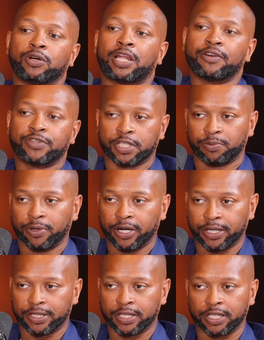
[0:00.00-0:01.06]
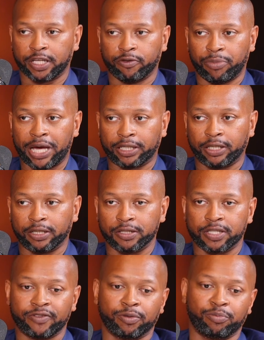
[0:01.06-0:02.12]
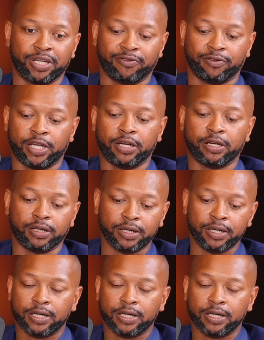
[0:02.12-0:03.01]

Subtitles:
life's experiences and giving back to others, even being here,